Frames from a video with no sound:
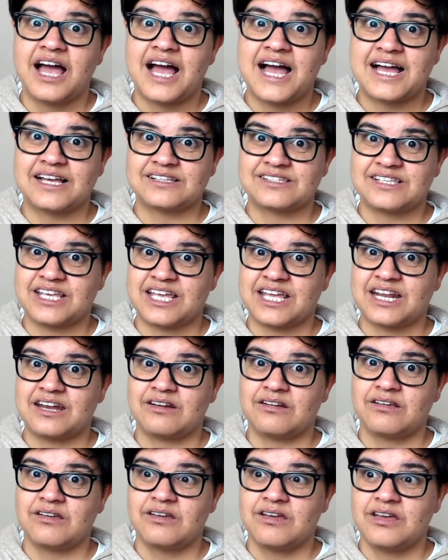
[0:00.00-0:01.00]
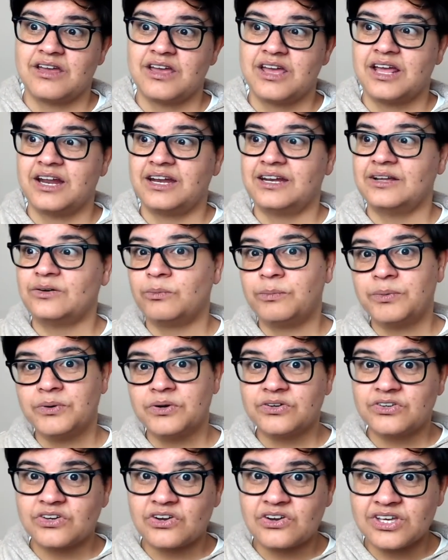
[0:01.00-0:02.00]
As in, little
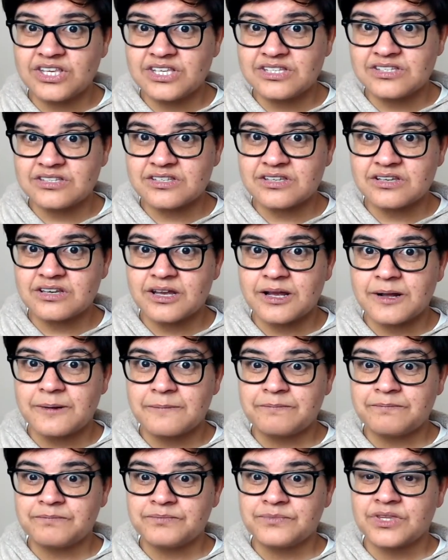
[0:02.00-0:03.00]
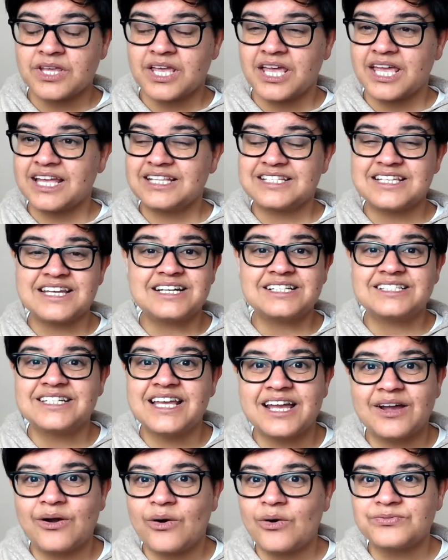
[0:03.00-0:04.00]
bird dies. It didn't
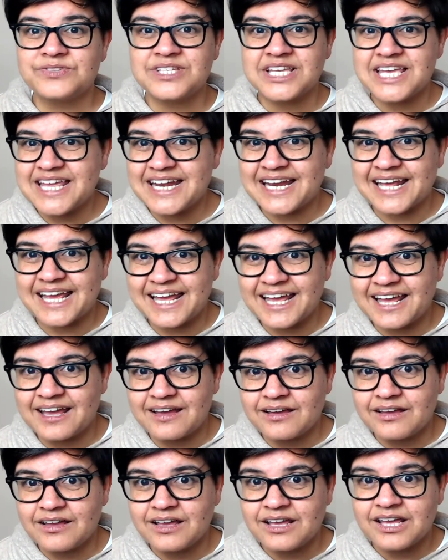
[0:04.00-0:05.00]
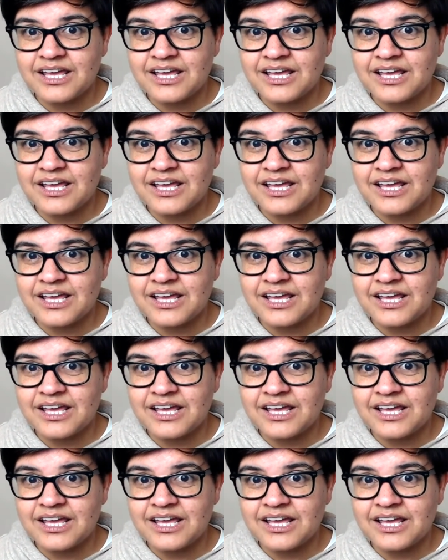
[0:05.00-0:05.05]
take off to eat it.